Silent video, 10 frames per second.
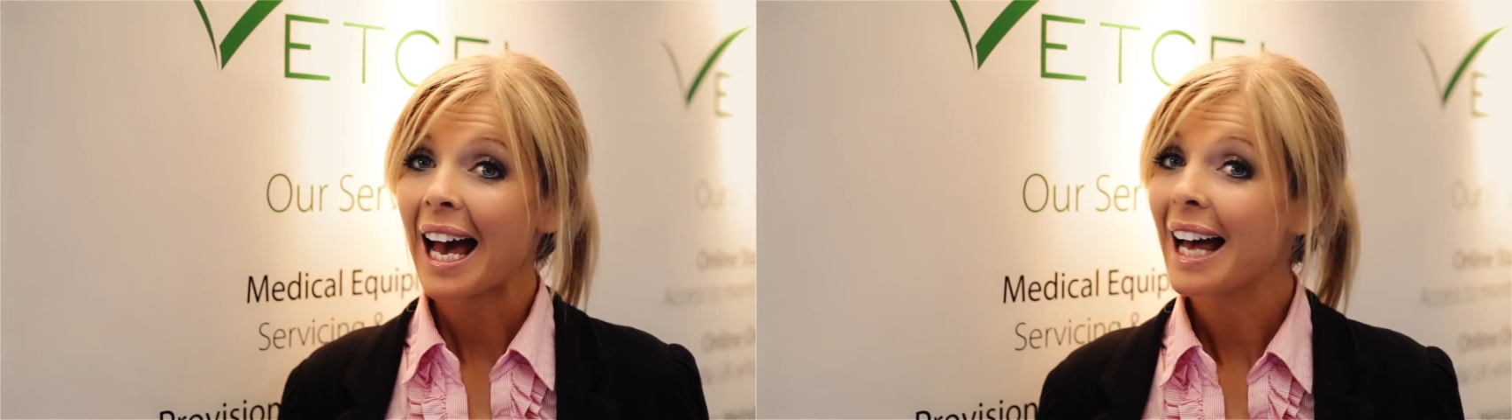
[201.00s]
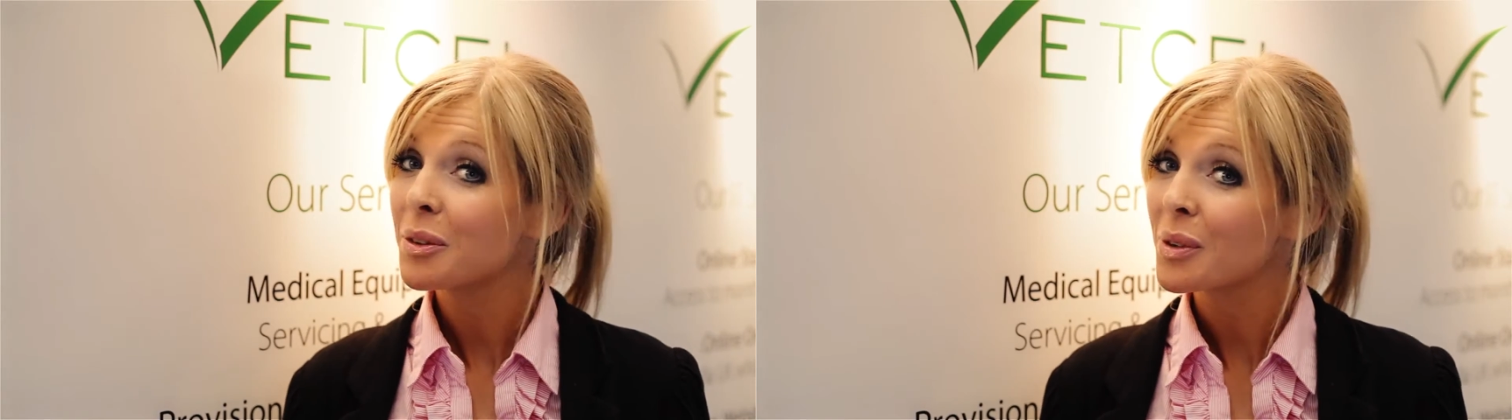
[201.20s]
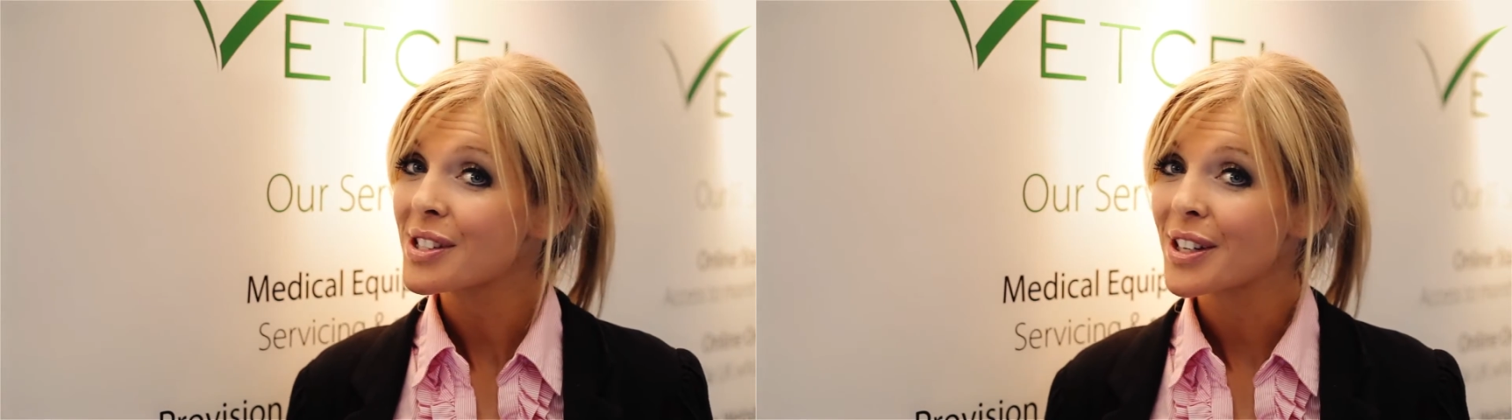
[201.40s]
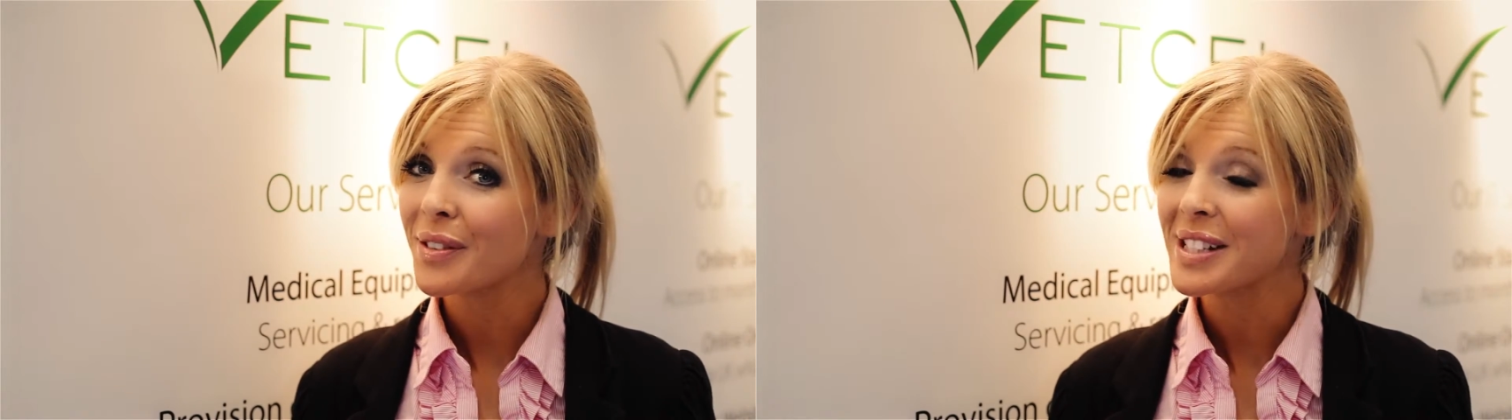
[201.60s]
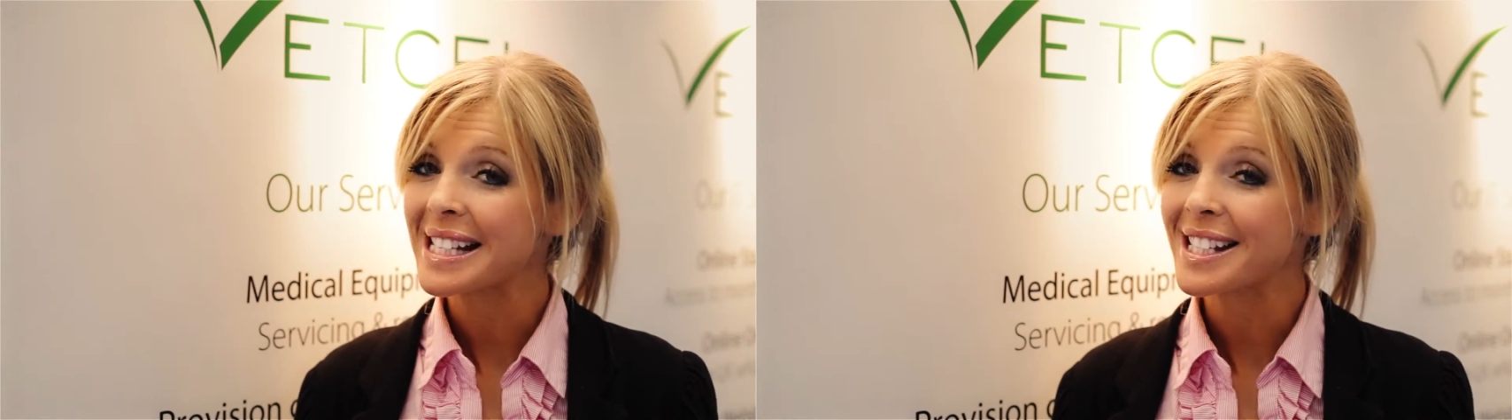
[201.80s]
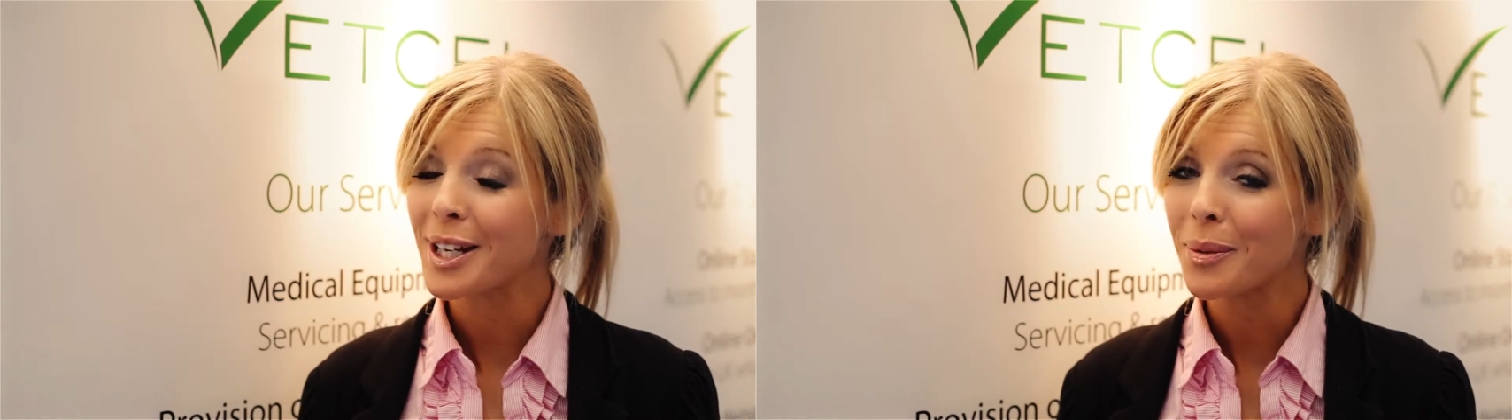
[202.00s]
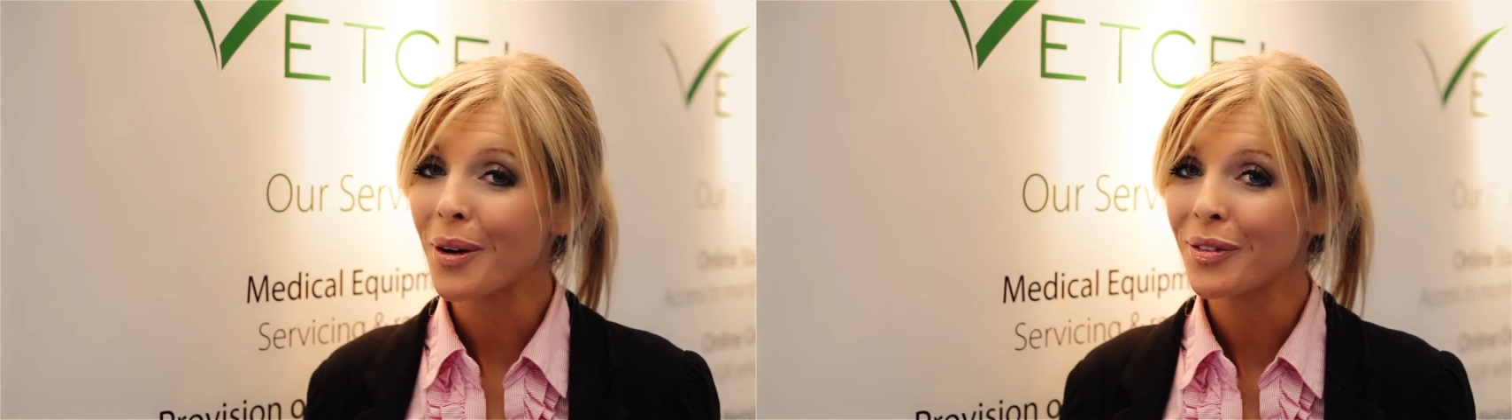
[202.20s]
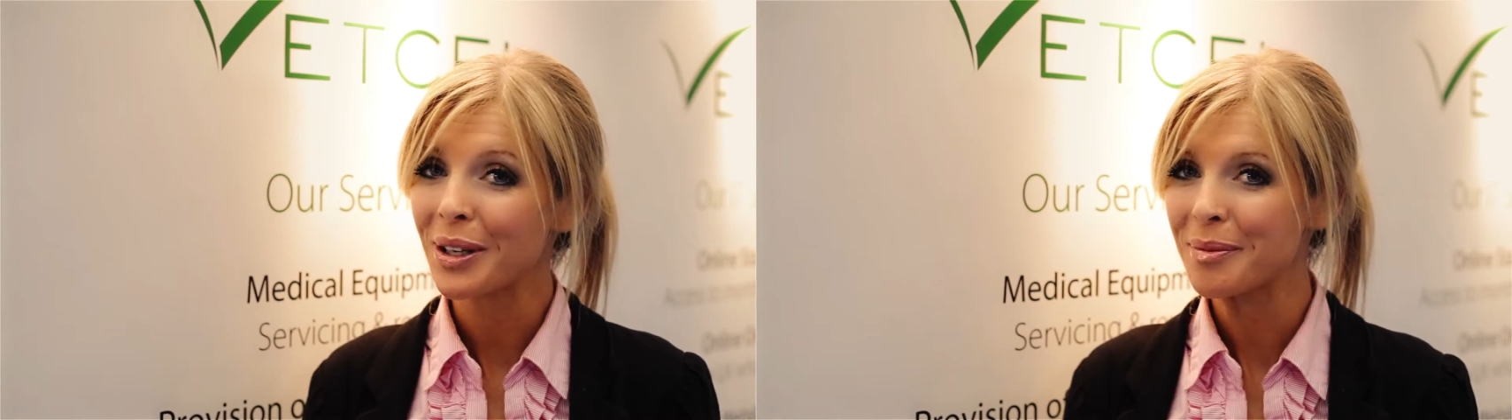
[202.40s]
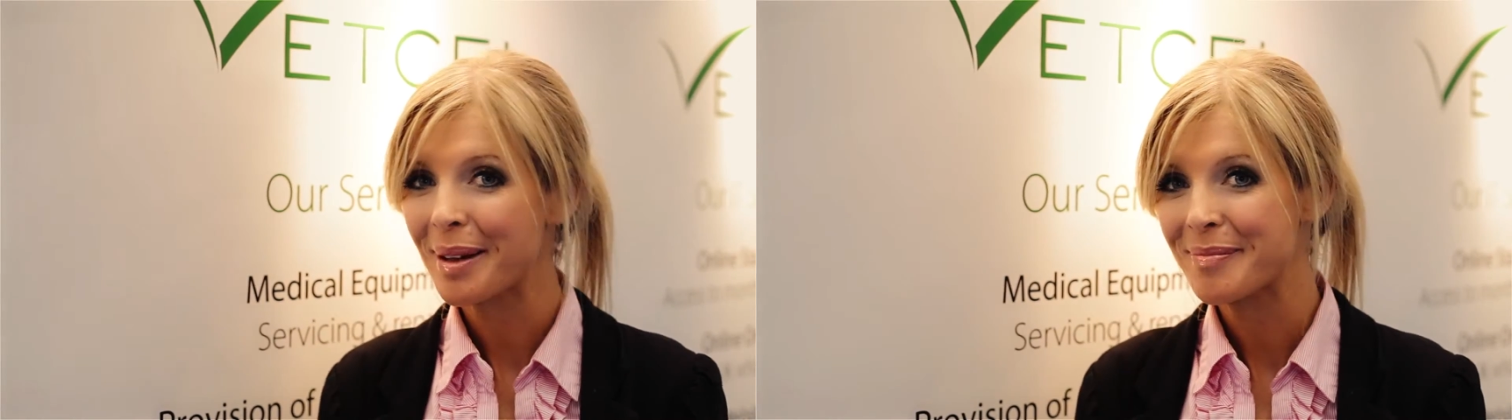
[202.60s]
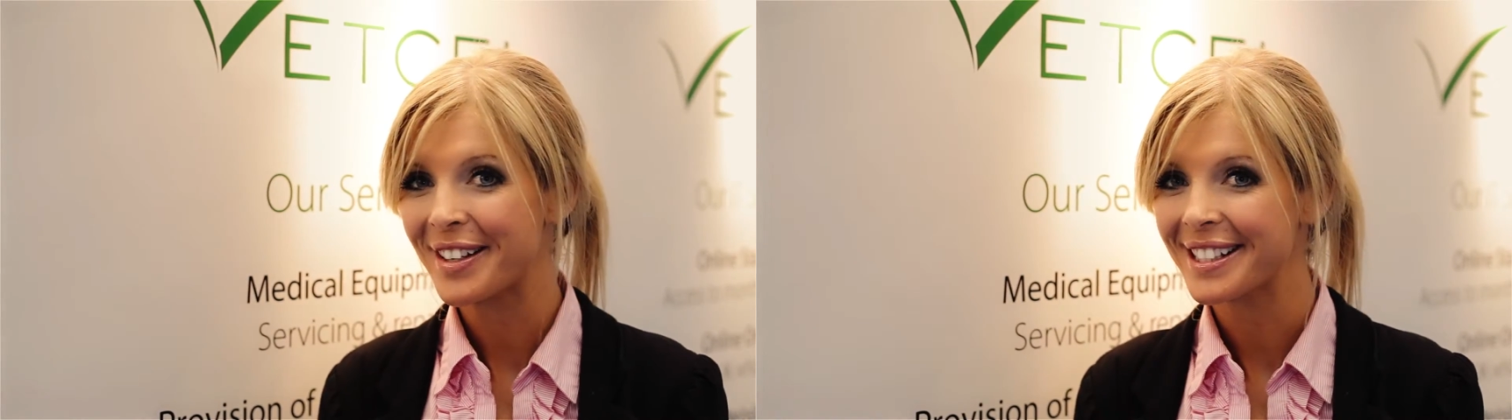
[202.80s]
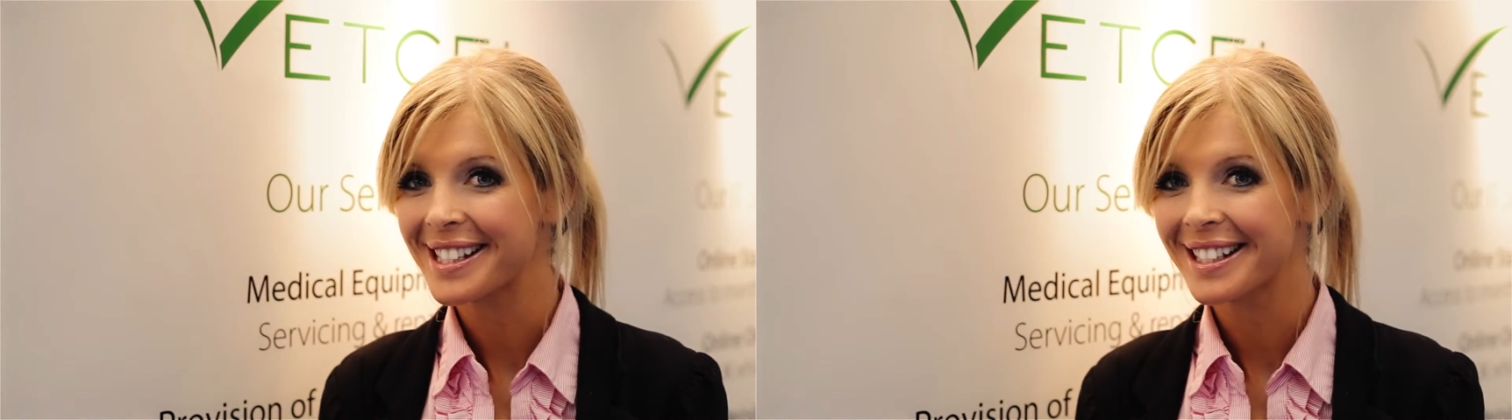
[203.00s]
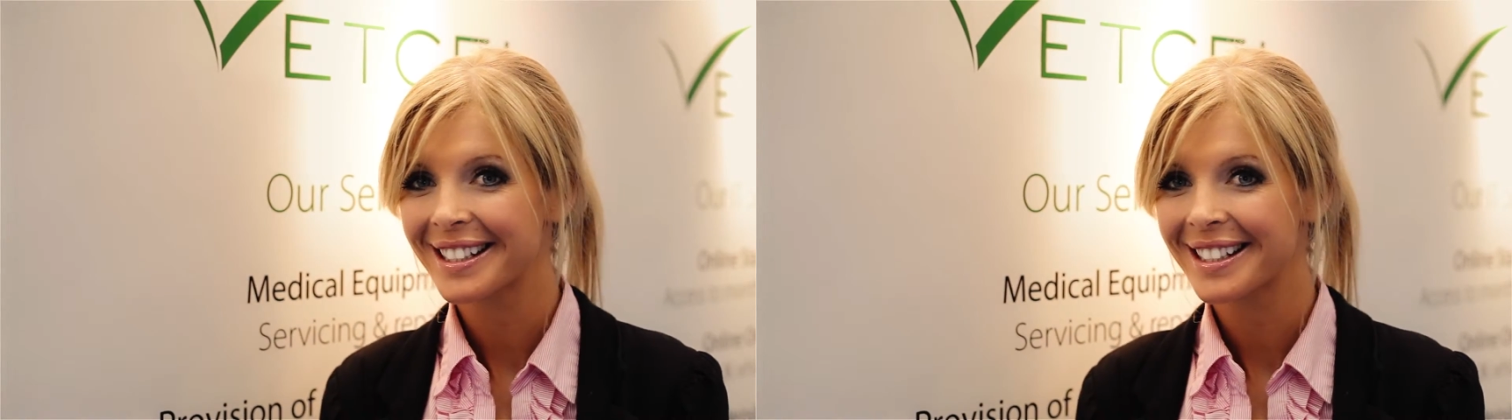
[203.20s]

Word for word: And what services do you offer your members?